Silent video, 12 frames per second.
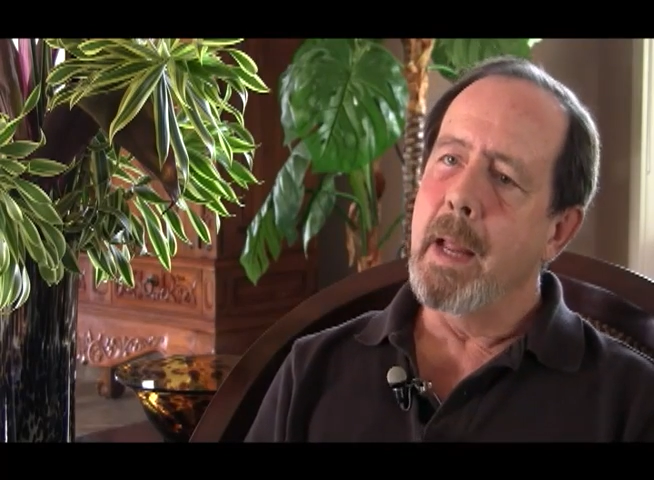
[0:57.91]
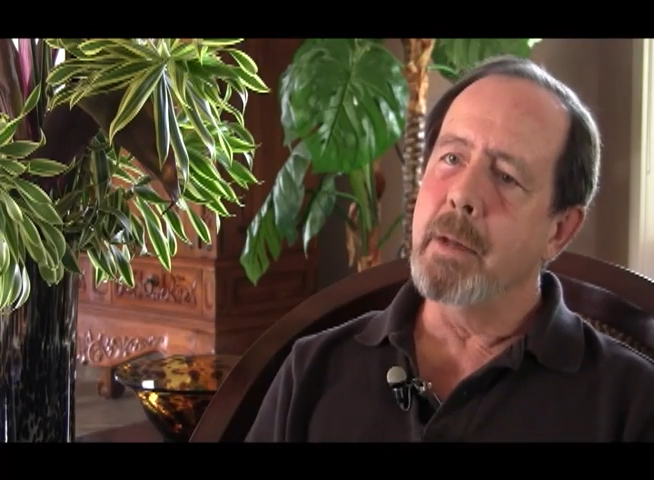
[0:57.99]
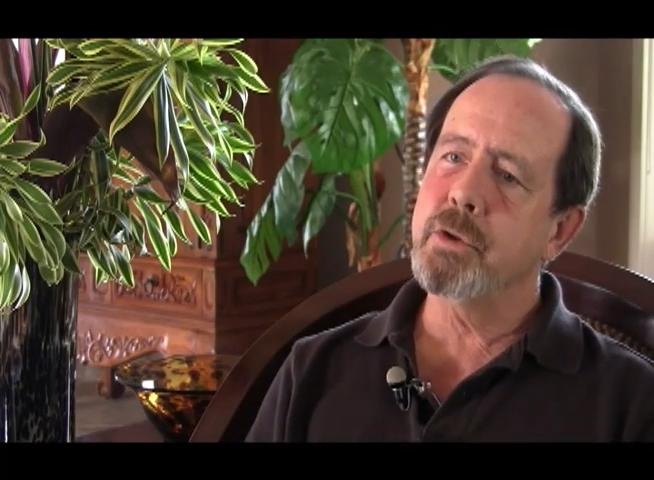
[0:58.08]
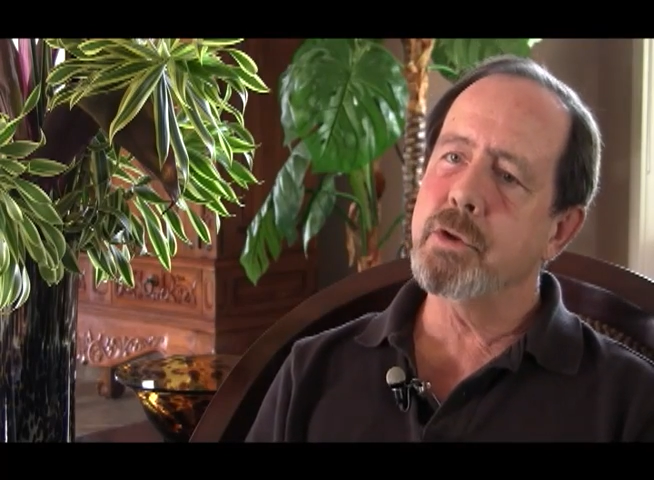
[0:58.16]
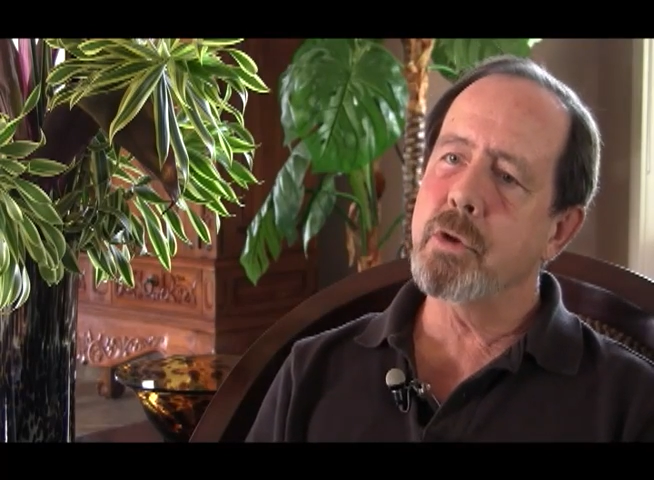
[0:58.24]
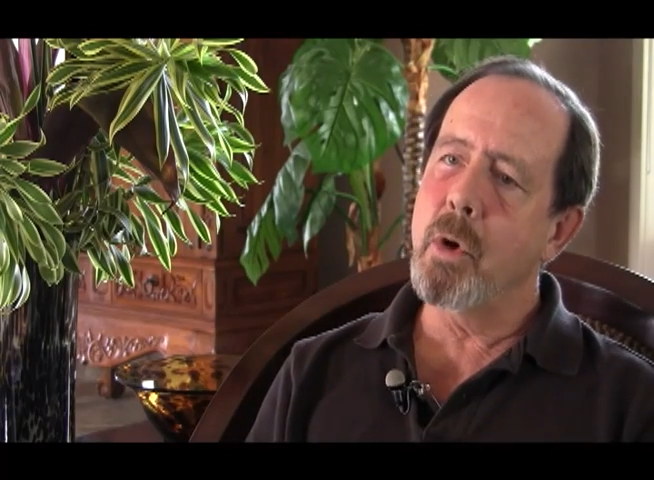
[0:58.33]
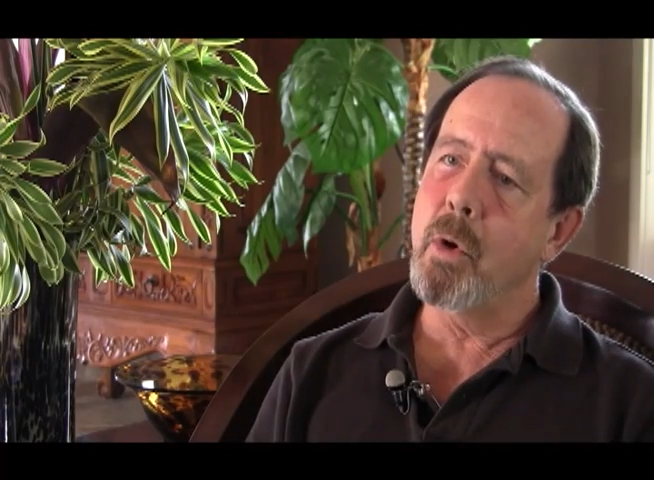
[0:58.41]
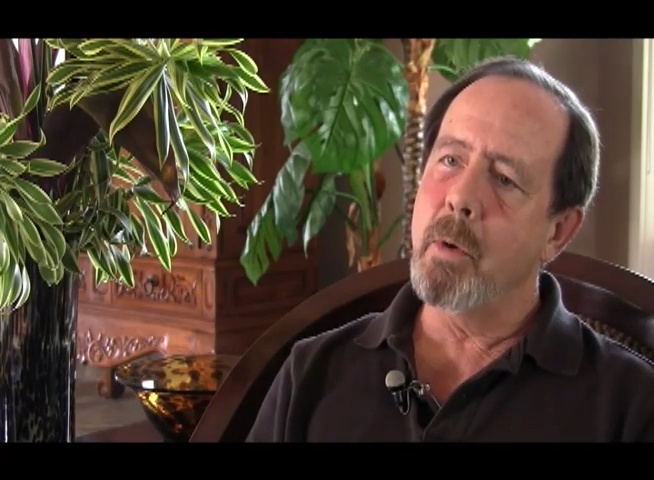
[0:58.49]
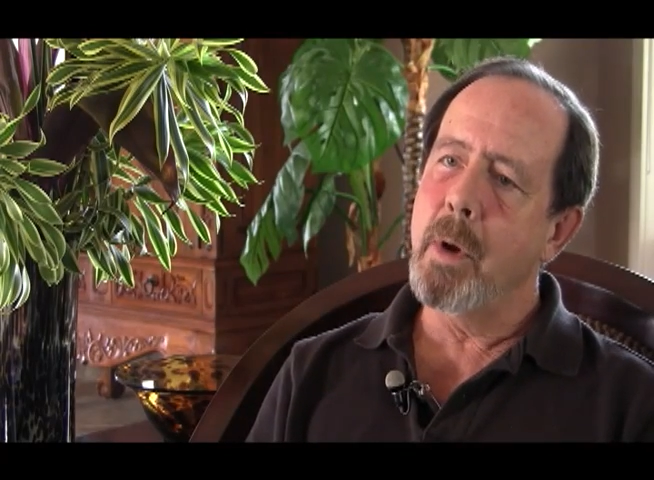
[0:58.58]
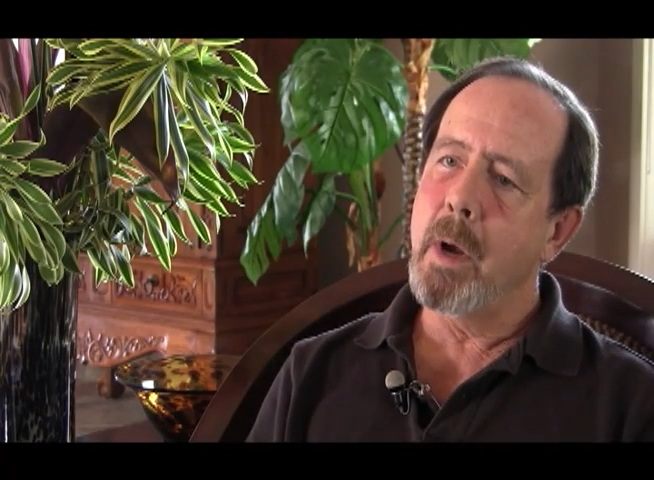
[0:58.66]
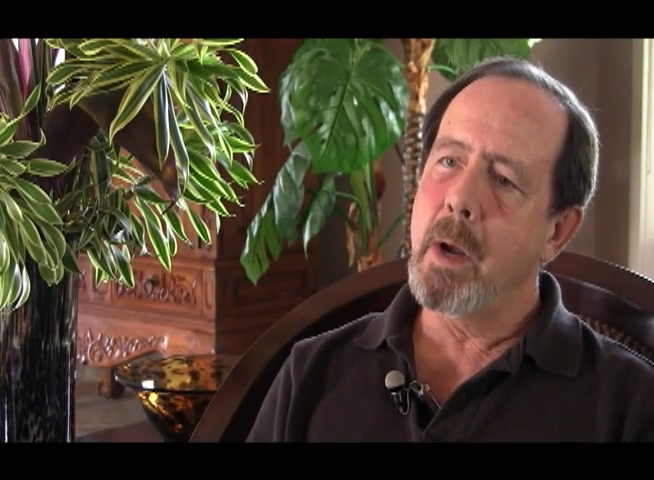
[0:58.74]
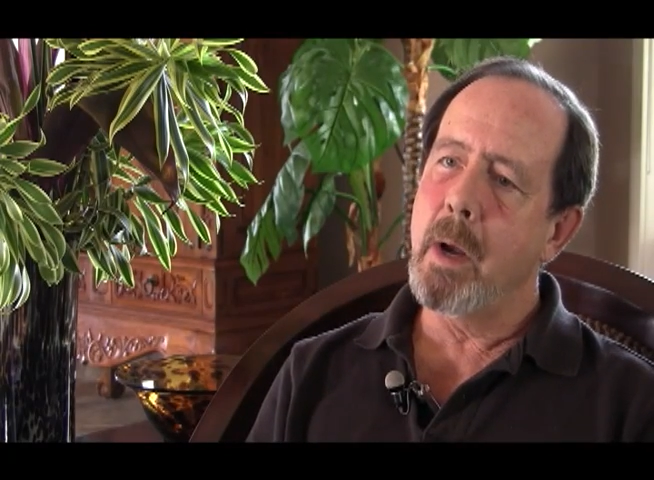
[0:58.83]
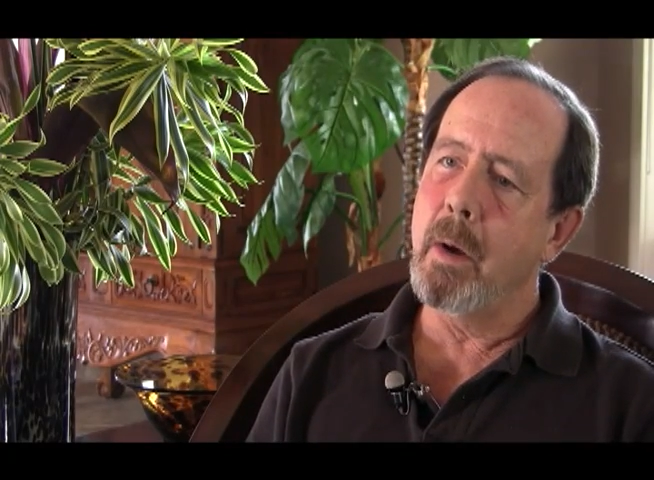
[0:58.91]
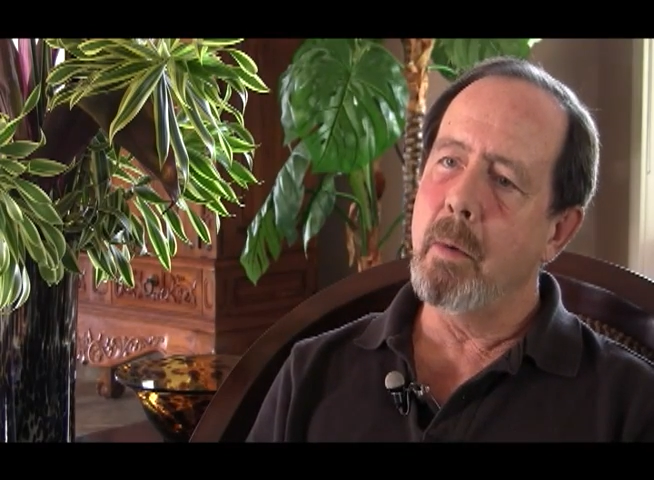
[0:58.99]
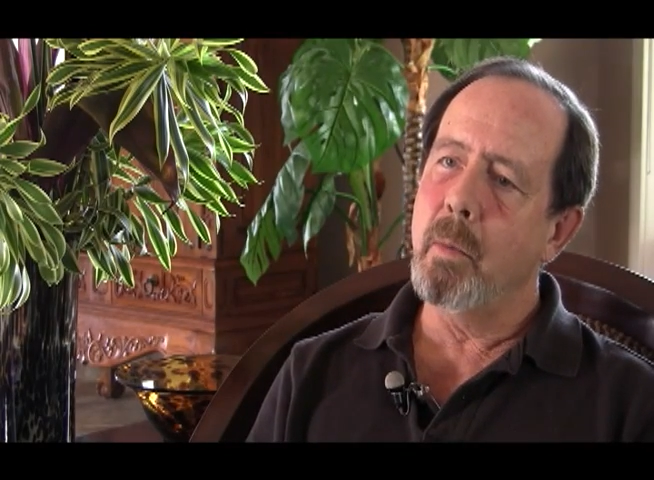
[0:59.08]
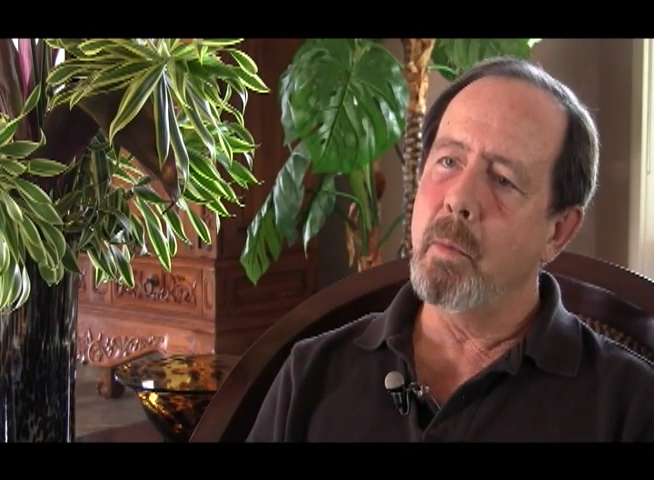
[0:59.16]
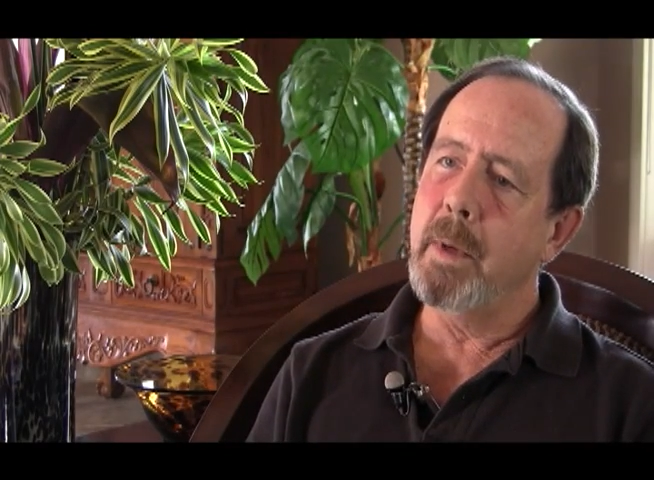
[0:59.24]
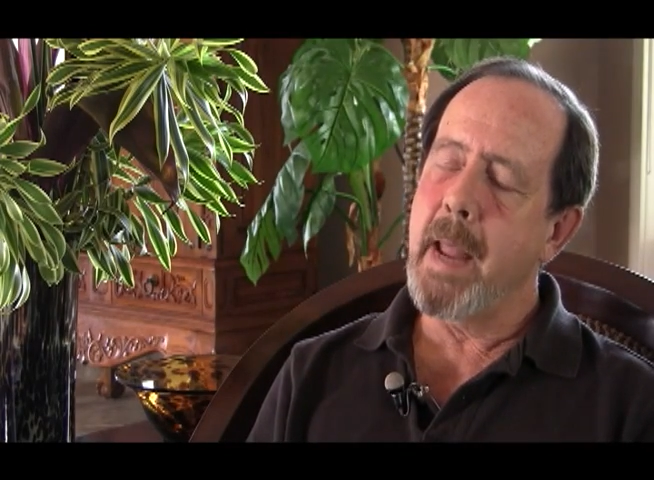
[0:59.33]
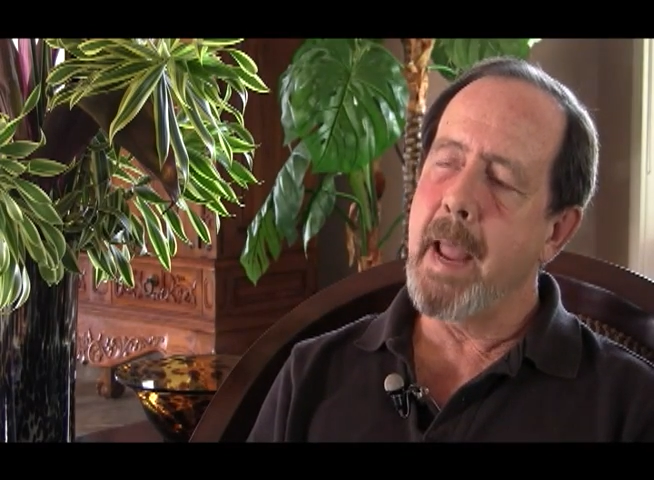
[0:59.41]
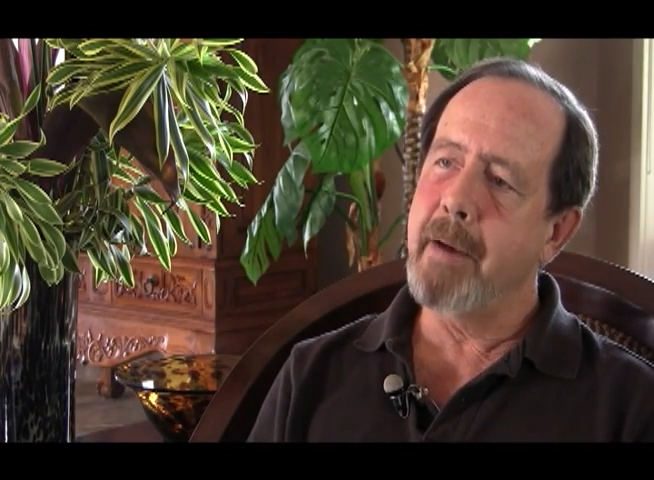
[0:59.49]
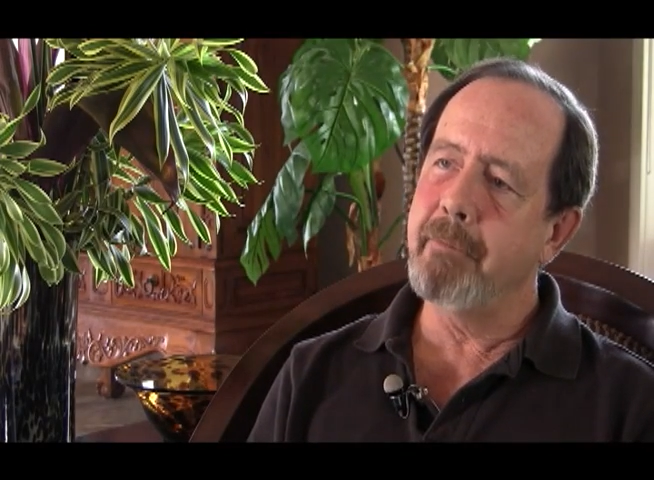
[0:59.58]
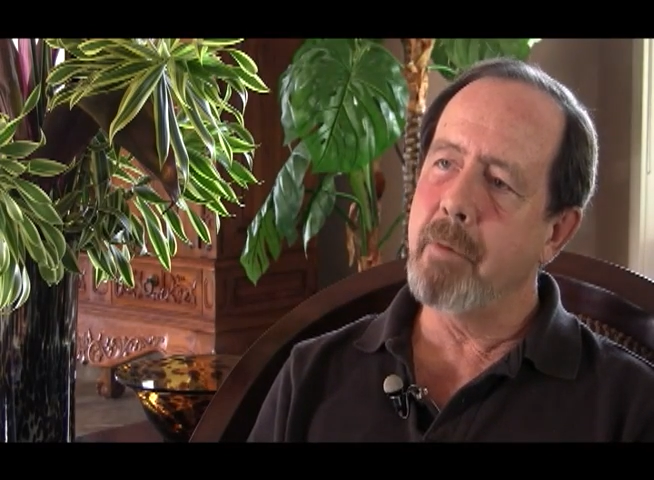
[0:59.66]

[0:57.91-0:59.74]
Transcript: And so we have